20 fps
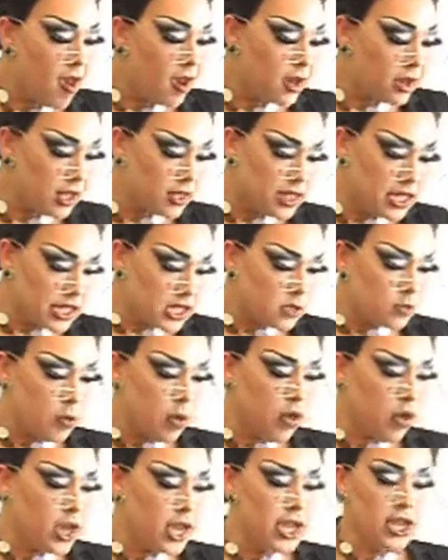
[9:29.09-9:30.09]
And at this
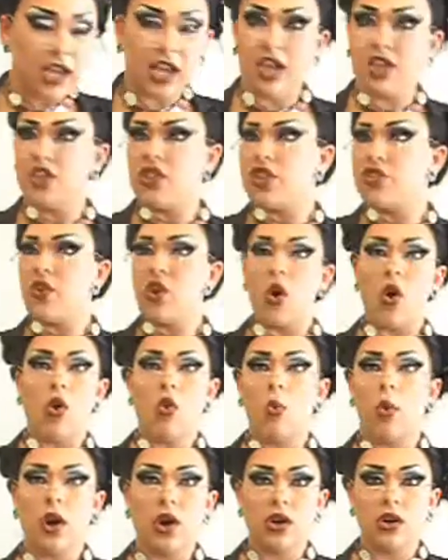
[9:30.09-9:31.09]
point, to the
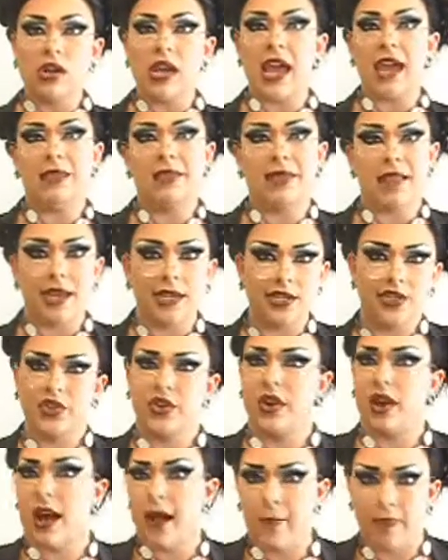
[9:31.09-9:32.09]
whole world, unless
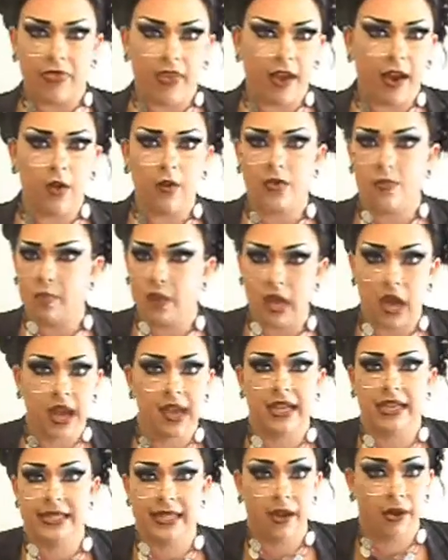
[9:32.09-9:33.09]
you're up there with
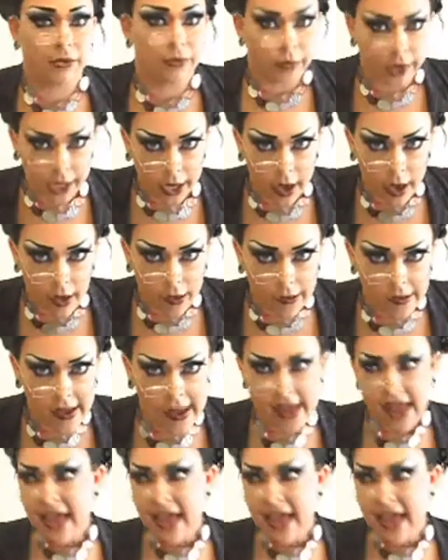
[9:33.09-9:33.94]
Bianca Del Rio,